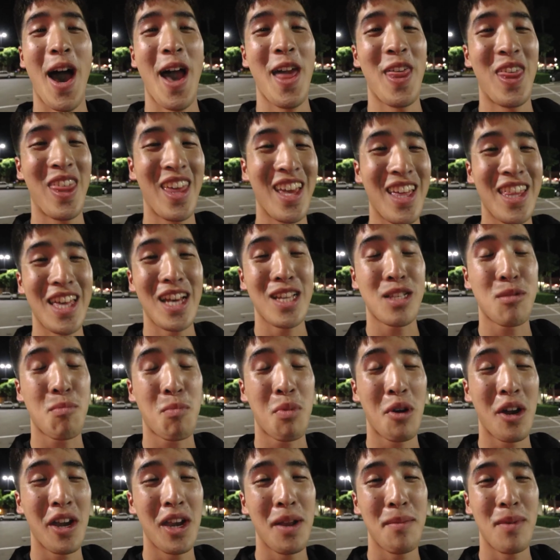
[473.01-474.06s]
I think that's
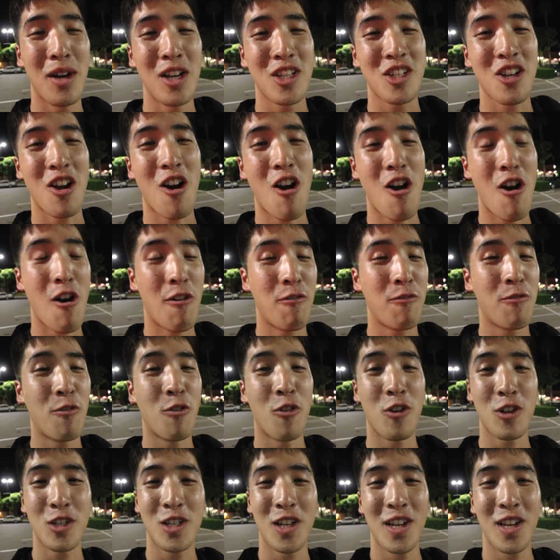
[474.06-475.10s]
pretty much all for